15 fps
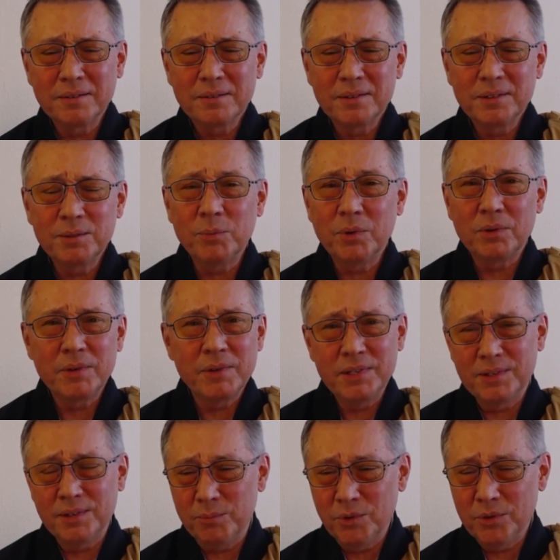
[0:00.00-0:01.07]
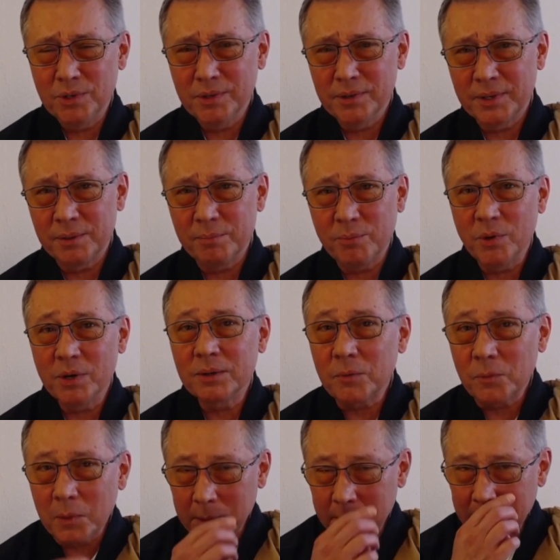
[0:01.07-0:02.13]
is the more important
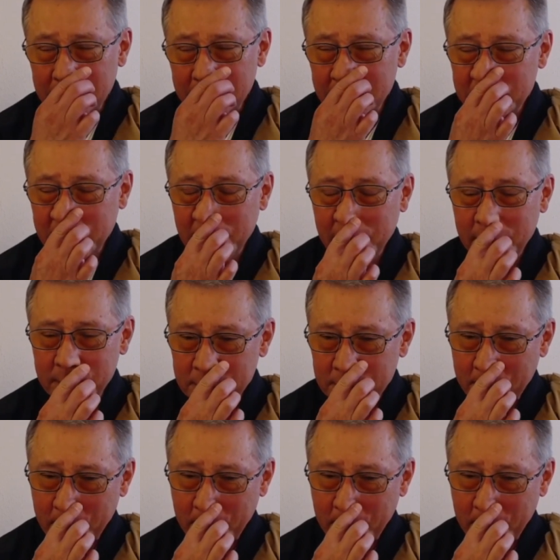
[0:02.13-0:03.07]
one in this case?